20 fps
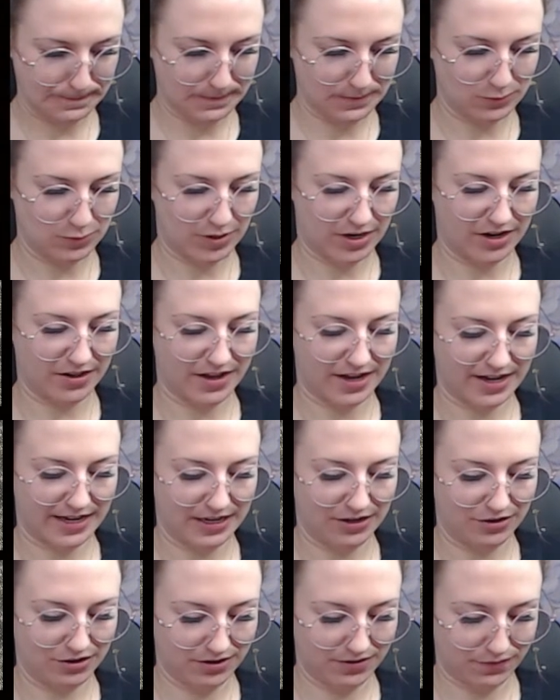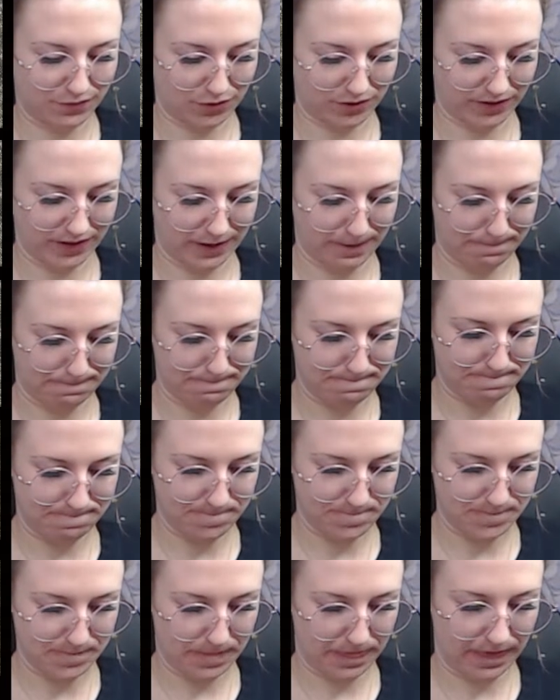while I look for them.
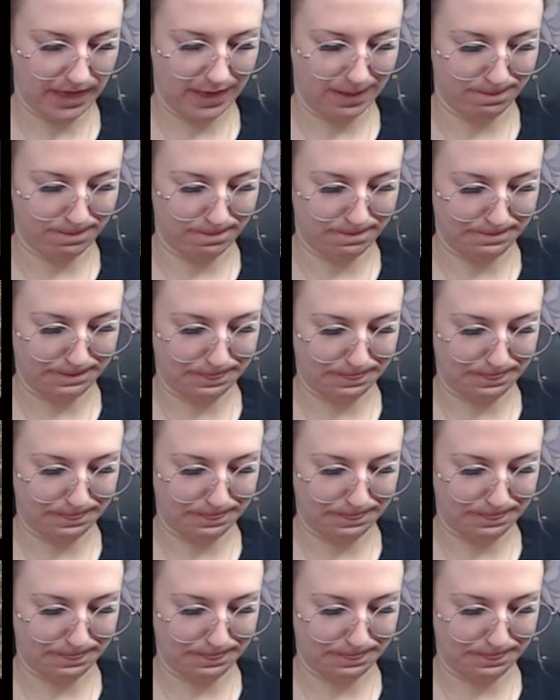Him.